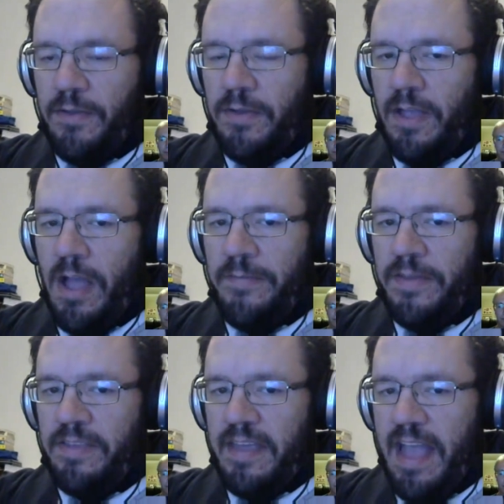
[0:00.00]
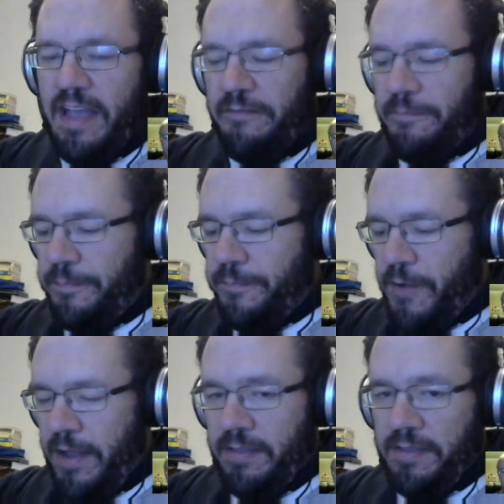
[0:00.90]
You can obviously have
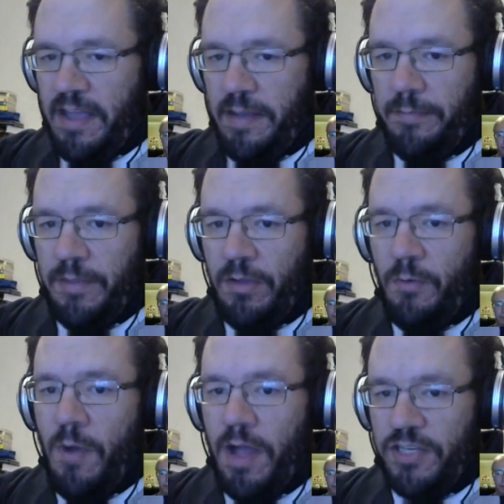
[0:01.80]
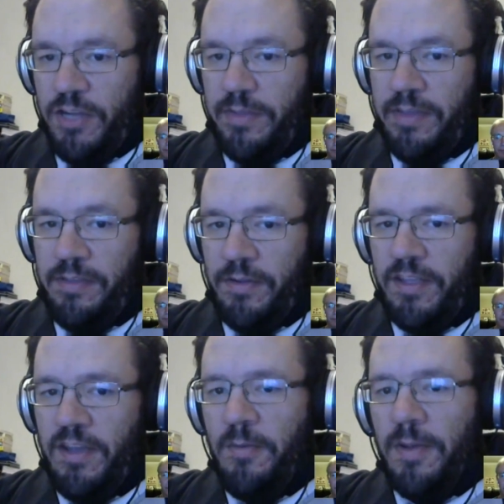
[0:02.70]
friends come, watch you in the
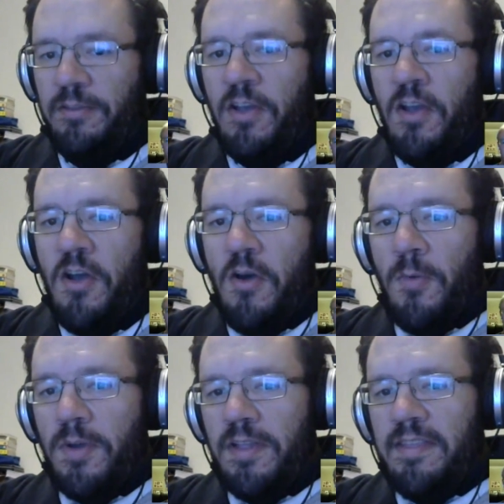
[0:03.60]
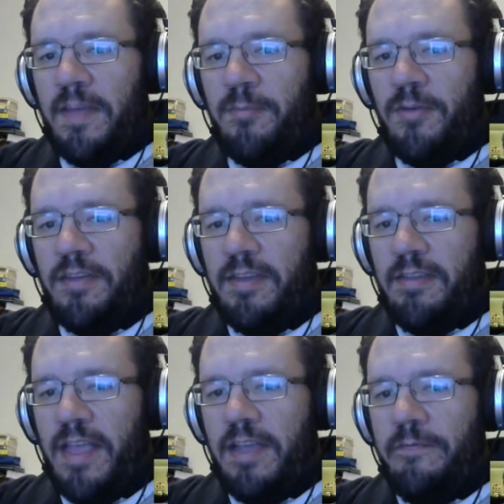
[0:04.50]
studio, but what is that
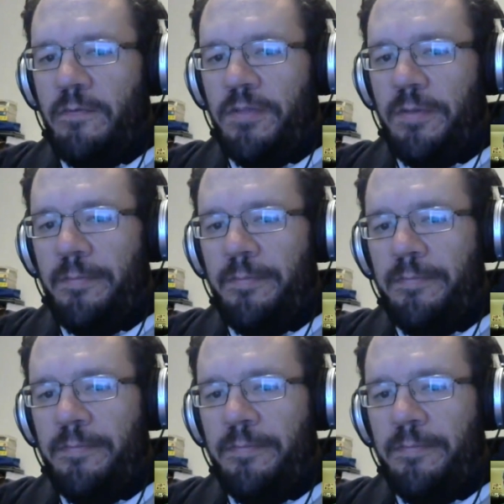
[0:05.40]
process like for them?